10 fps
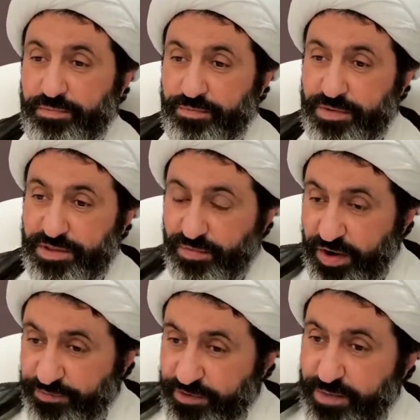Means one
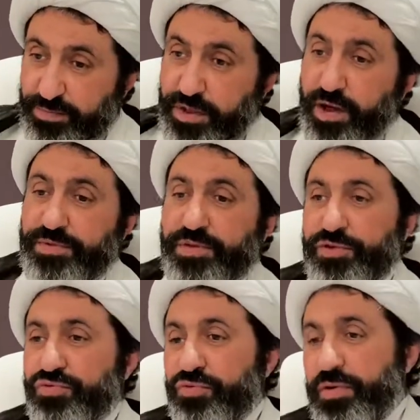of them becomes
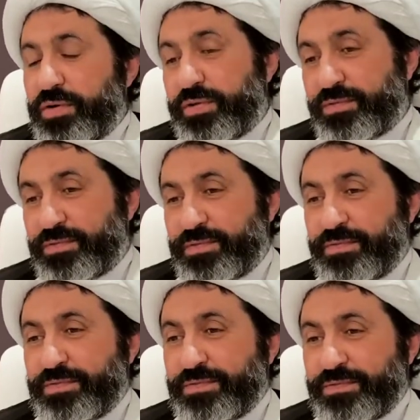Rasul.
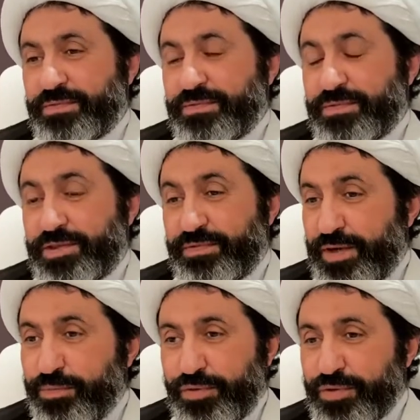It's very
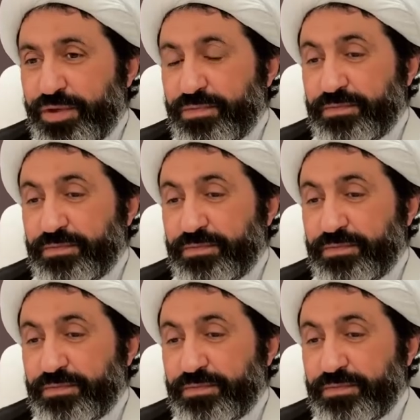important.